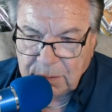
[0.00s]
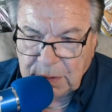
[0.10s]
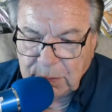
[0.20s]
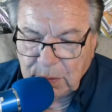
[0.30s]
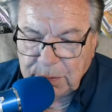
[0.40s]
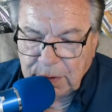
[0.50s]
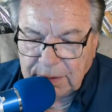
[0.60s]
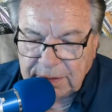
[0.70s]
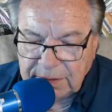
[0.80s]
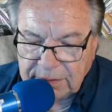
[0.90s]
people
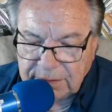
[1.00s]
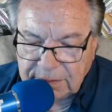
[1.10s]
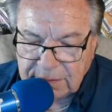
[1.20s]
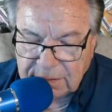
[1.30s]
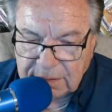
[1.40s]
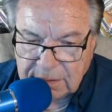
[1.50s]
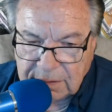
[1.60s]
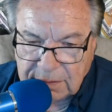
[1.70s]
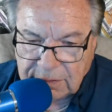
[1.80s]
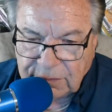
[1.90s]
bought these
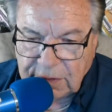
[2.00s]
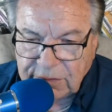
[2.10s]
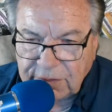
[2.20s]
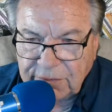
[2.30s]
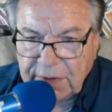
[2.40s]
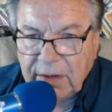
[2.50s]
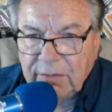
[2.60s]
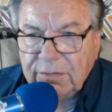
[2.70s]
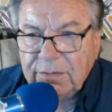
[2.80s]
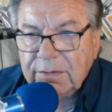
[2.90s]
sets of
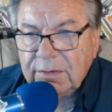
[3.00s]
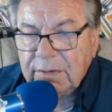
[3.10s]
valves,